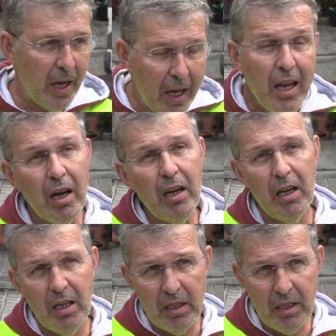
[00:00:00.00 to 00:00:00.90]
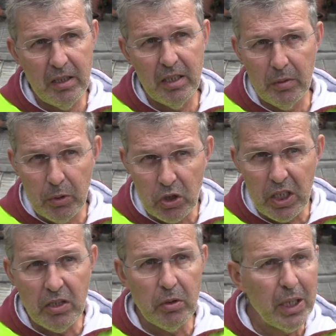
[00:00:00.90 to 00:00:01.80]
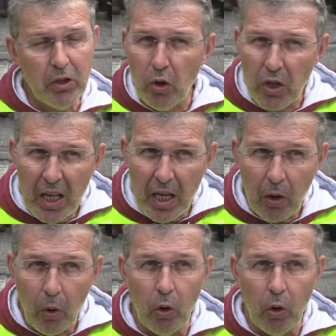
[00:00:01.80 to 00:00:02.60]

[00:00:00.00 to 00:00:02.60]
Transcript: here is the demonstration, but not here.